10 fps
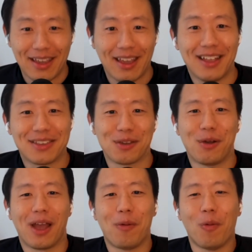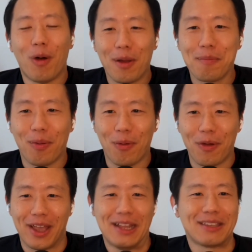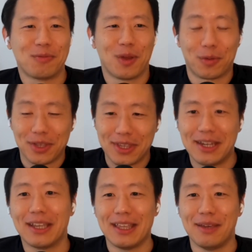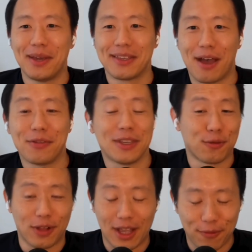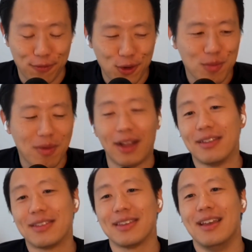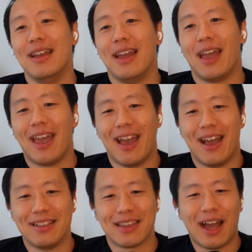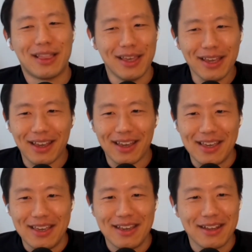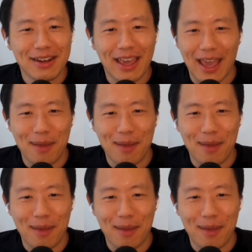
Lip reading: And so at one point, we were sitting in eBay's offices for like a few months, and I think Ian came